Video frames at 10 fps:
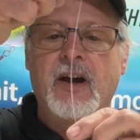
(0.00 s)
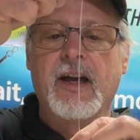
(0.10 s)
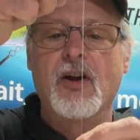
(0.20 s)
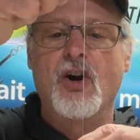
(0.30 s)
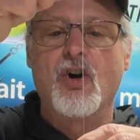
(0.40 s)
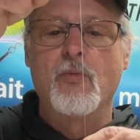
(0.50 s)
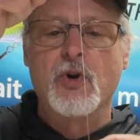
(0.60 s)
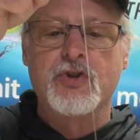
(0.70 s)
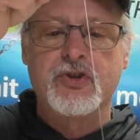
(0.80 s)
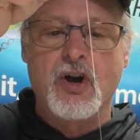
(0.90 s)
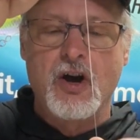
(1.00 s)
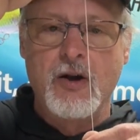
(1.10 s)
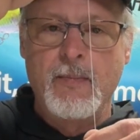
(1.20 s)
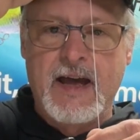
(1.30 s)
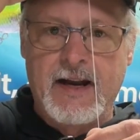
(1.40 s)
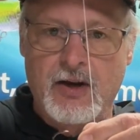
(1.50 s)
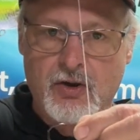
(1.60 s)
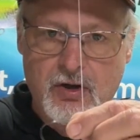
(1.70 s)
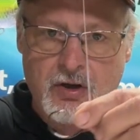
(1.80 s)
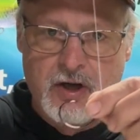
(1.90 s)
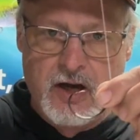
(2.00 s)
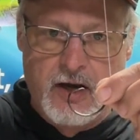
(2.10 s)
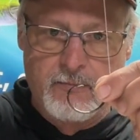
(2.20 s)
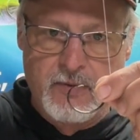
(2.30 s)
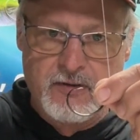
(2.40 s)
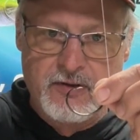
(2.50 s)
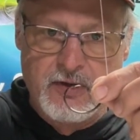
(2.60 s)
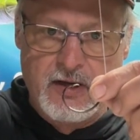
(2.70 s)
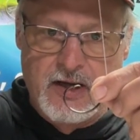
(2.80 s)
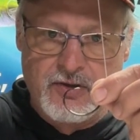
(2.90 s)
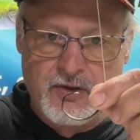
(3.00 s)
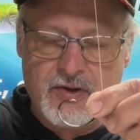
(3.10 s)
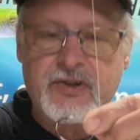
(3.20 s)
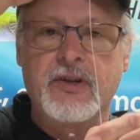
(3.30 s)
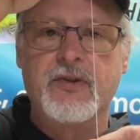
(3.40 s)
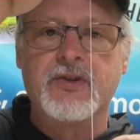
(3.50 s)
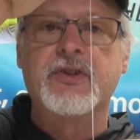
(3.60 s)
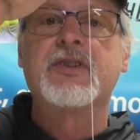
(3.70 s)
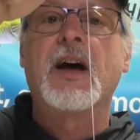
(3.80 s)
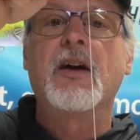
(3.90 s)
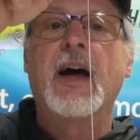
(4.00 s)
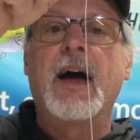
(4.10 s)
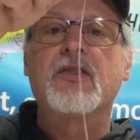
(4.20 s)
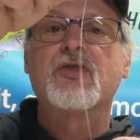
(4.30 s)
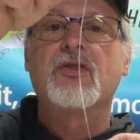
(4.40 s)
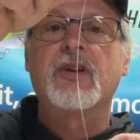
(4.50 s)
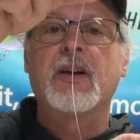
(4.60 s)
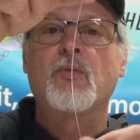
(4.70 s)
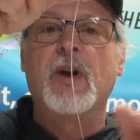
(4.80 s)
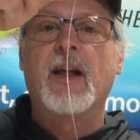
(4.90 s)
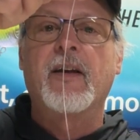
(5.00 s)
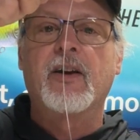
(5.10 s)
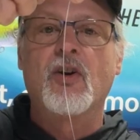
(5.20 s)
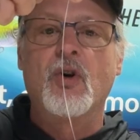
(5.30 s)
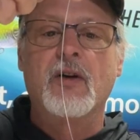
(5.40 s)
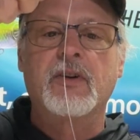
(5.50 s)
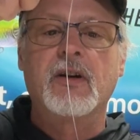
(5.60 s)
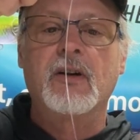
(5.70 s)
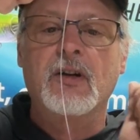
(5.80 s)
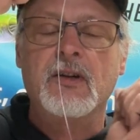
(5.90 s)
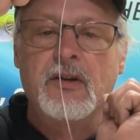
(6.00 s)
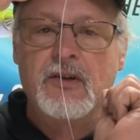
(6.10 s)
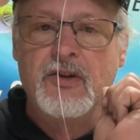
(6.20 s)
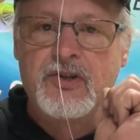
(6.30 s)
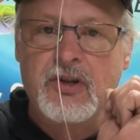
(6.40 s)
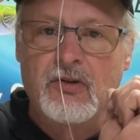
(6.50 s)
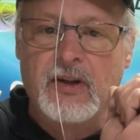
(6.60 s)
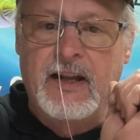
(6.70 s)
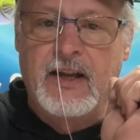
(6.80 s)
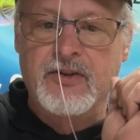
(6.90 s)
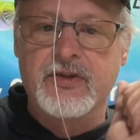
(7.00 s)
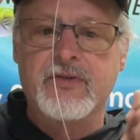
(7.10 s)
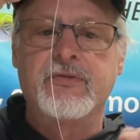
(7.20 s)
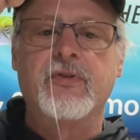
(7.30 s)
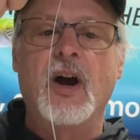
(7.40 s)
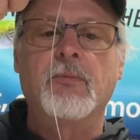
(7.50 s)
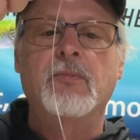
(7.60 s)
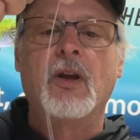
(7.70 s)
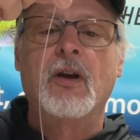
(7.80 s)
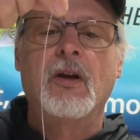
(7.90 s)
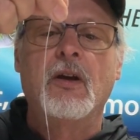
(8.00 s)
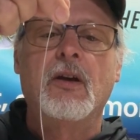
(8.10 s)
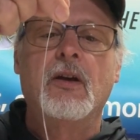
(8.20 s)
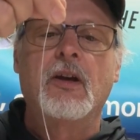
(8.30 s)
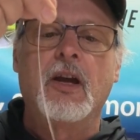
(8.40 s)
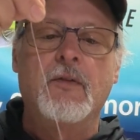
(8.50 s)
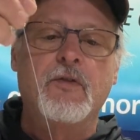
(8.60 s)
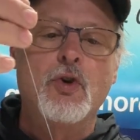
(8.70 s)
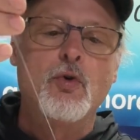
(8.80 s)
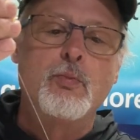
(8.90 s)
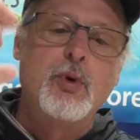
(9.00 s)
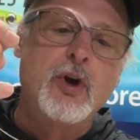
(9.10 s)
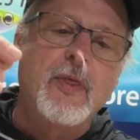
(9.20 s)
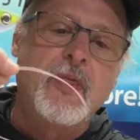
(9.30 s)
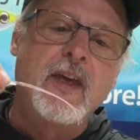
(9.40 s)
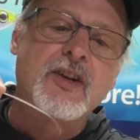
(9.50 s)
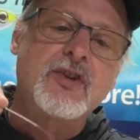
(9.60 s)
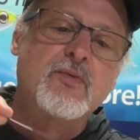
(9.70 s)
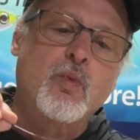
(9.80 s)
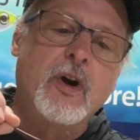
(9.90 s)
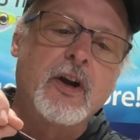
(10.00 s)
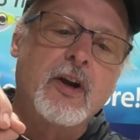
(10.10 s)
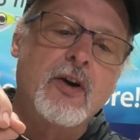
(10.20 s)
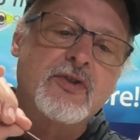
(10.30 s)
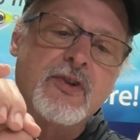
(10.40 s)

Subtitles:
an almost automatic hookup. As you can see, this is actually, when I let go of it, still leaning to the front. If you put this where it goes